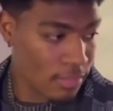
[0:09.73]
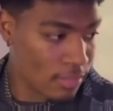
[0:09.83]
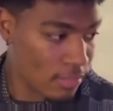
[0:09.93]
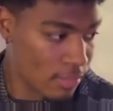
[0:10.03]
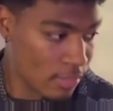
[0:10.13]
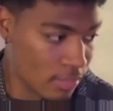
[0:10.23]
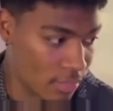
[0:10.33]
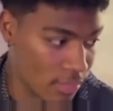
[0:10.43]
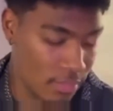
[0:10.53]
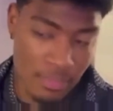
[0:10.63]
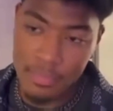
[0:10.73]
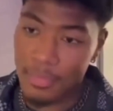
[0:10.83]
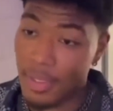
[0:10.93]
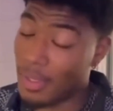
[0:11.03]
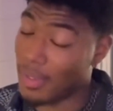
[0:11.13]
know, I think it's a pretty good
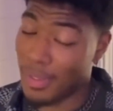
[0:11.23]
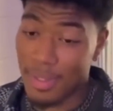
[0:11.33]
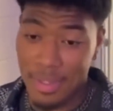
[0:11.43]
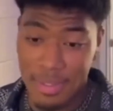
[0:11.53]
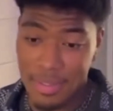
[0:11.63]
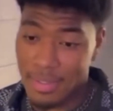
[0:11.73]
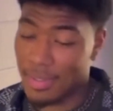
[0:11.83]
trade for the Lakers.